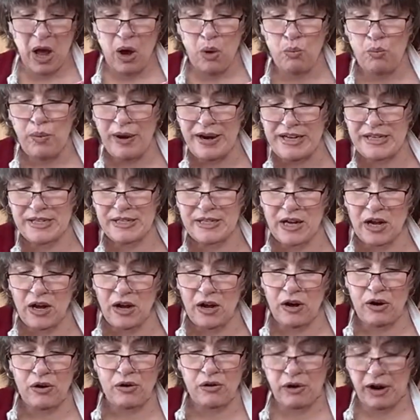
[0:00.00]
We
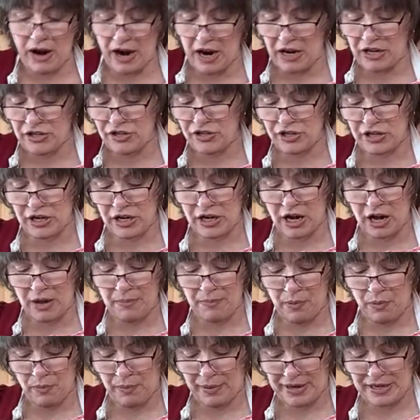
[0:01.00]
saw a crash a
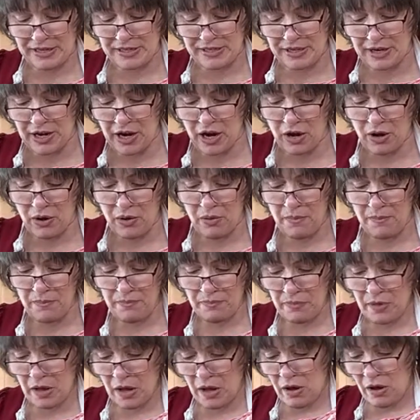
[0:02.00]
couple weeks ago
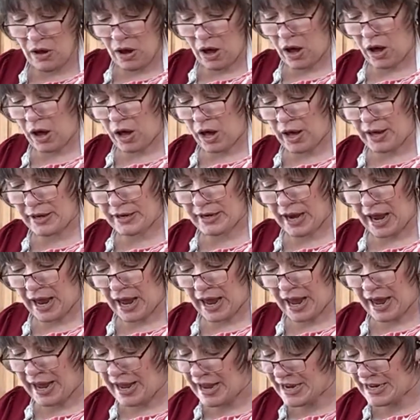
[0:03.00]
on
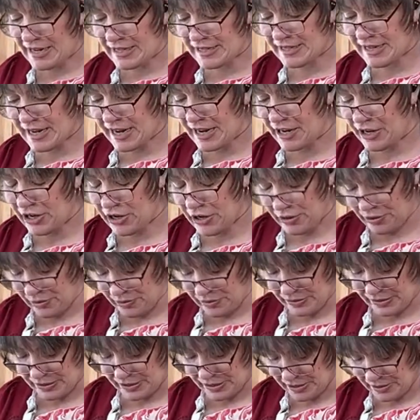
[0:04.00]
AXN
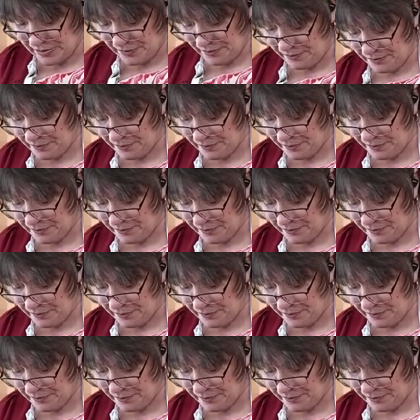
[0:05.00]
News,